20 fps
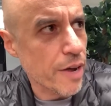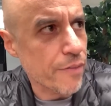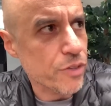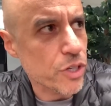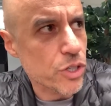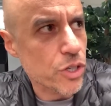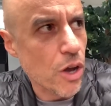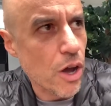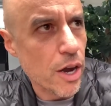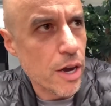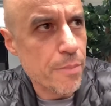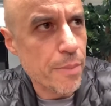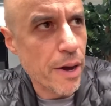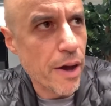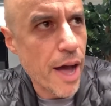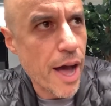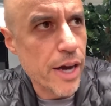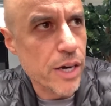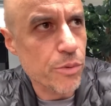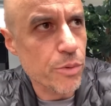have to talk
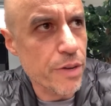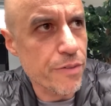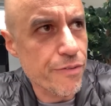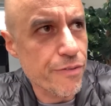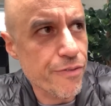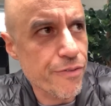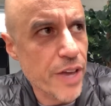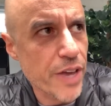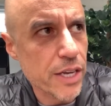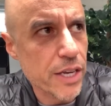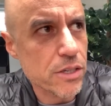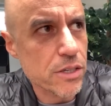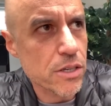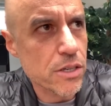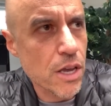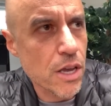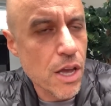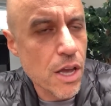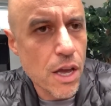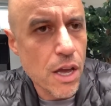about how do we fix
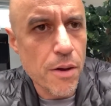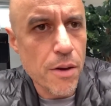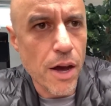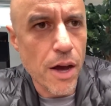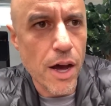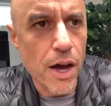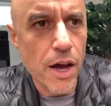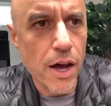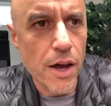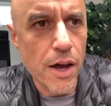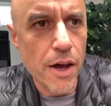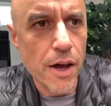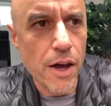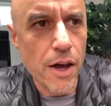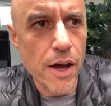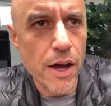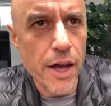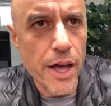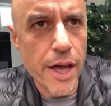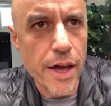
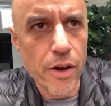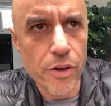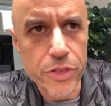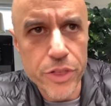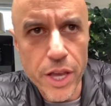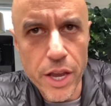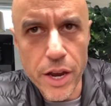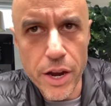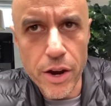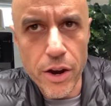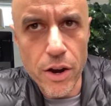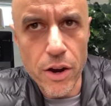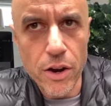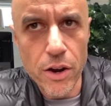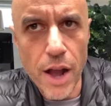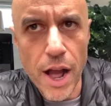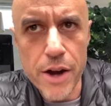healthcare?